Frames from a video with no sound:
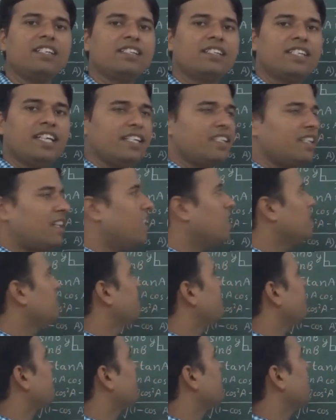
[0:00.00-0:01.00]
theta.
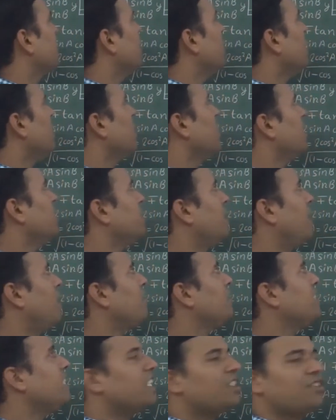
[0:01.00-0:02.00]
Now
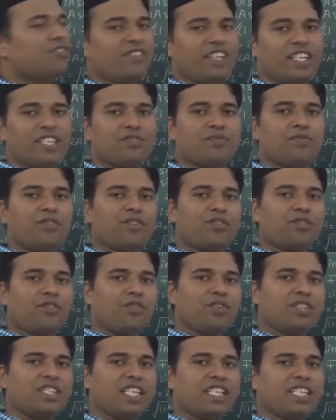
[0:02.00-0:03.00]
dear students, for
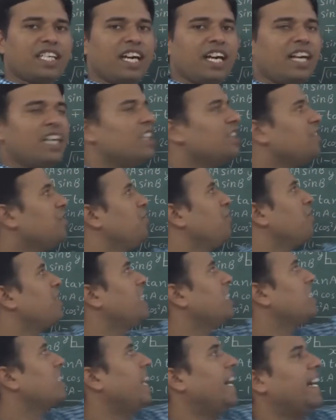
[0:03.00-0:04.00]
cos theta you
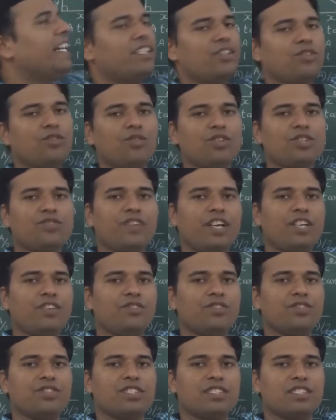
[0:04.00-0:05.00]
can write those
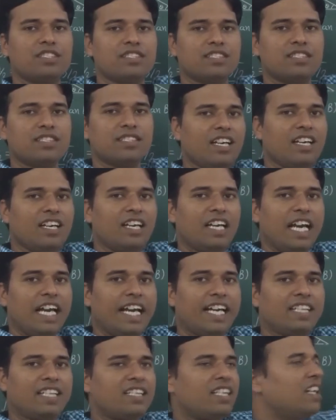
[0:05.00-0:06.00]
values
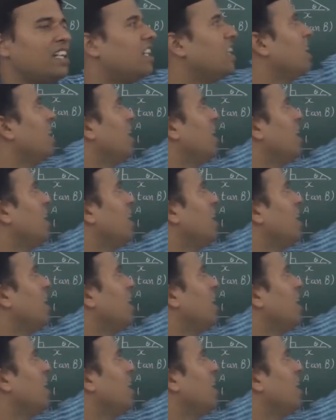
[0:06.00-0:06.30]
in the